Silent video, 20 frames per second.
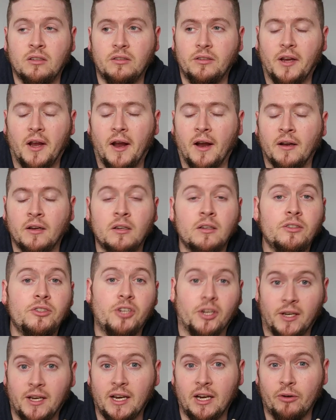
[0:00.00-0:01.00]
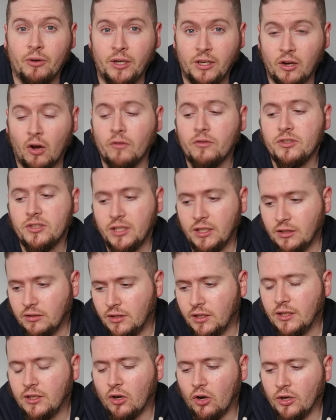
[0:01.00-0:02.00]
Yeah, Shaqiri, obviously,
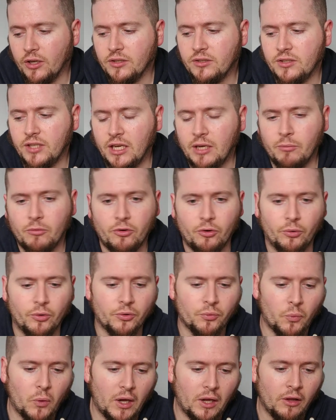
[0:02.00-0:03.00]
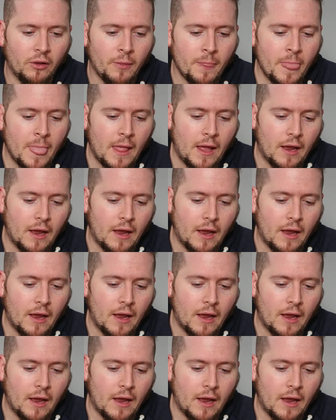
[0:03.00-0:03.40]
he got his team through as well.